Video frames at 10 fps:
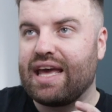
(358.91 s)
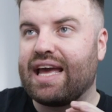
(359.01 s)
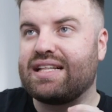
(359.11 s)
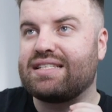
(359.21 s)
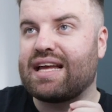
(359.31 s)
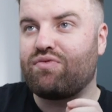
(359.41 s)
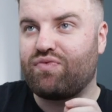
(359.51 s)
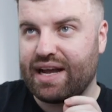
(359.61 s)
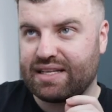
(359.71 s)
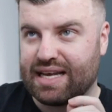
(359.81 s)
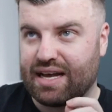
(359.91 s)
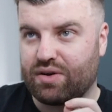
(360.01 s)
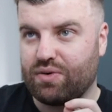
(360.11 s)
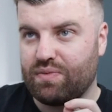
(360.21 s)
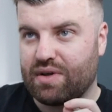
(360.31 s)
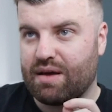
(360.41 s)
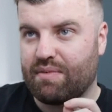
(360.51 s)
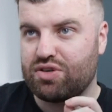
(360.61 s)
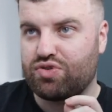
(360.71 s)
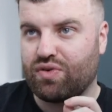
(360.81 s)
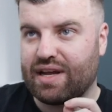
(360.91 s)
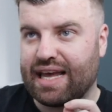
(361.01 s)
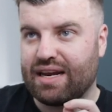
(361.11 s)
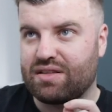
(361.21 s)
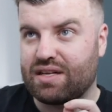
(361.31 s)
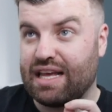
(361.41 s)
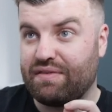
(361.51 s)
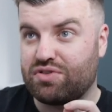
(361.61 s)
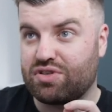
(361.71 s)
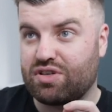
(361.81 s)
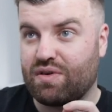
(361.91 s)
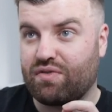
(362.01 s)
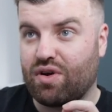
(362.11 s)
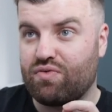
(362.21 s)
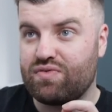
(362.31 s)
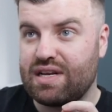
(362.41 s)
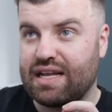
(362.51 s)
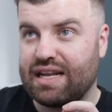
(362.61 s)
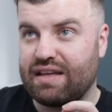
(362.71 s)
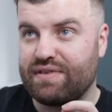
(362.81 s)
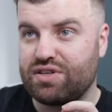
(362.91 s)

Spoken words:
It is a rectangle, and I might draw it again underneath just so I've got a really clear